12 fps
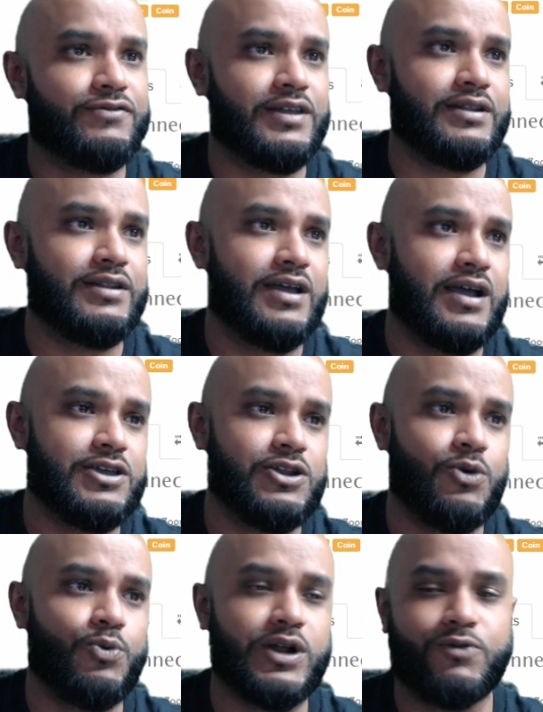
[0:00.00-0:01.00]
and, we're
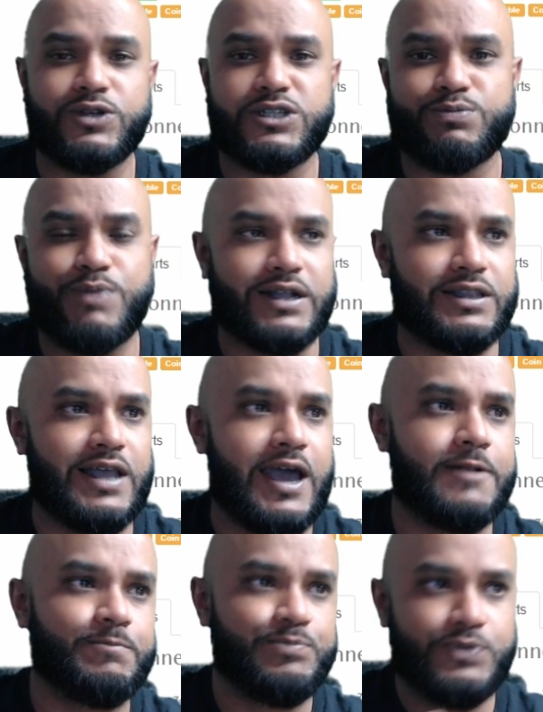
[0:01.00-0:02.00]
going to respect that,